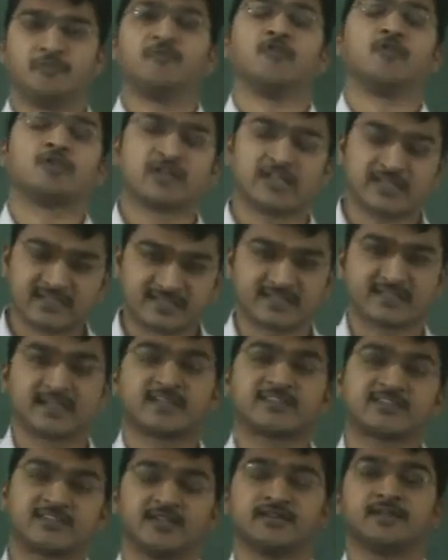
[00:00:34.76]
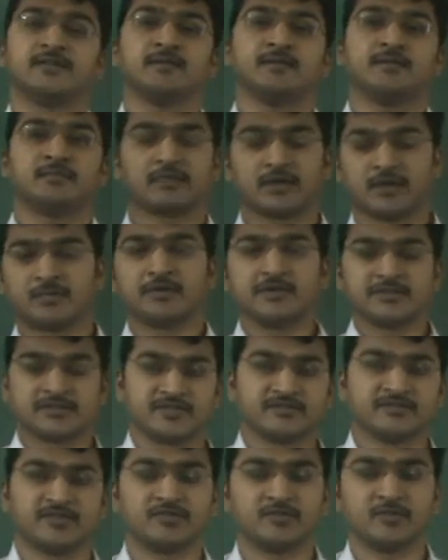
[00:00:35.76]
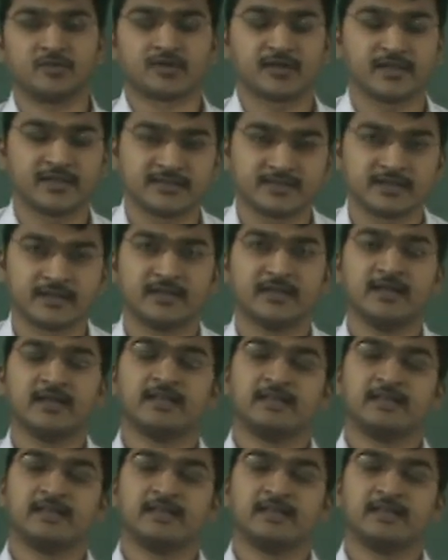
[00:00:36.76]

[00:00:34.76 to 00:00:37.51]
photon structure, properties of the photon.